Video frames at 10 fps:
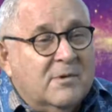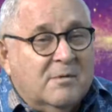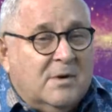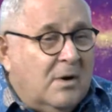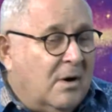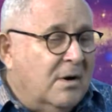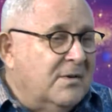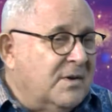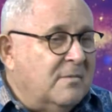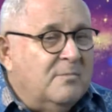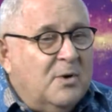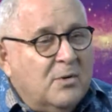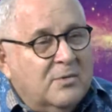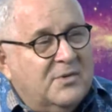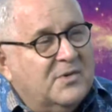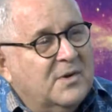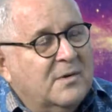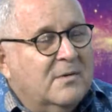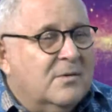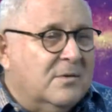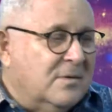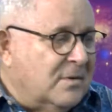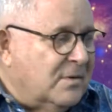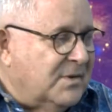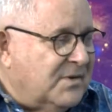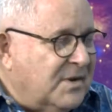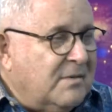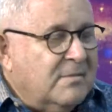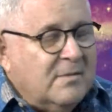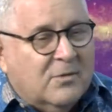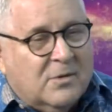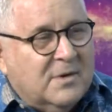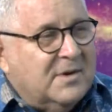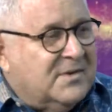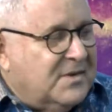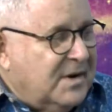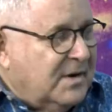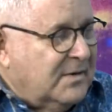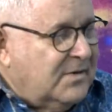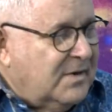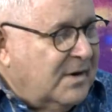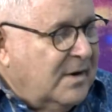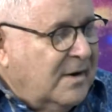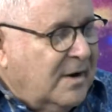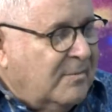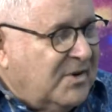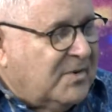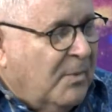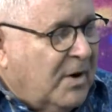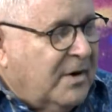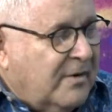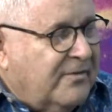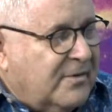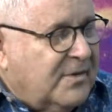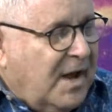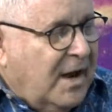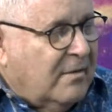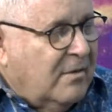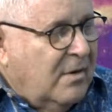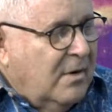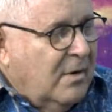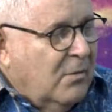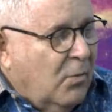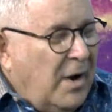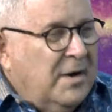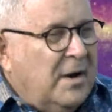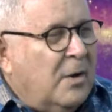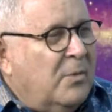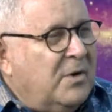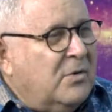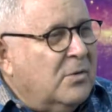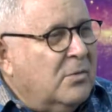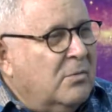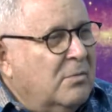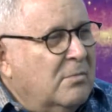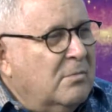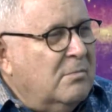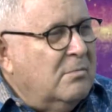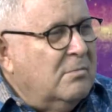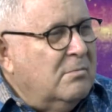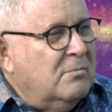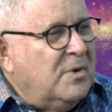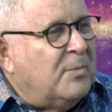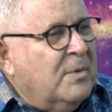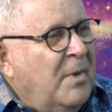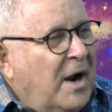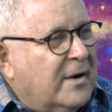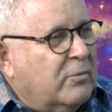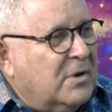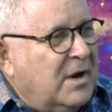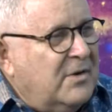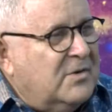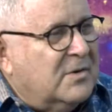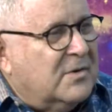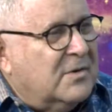cars and boats and all these things, and be smart enough for that, why can't we do diplomatic relations?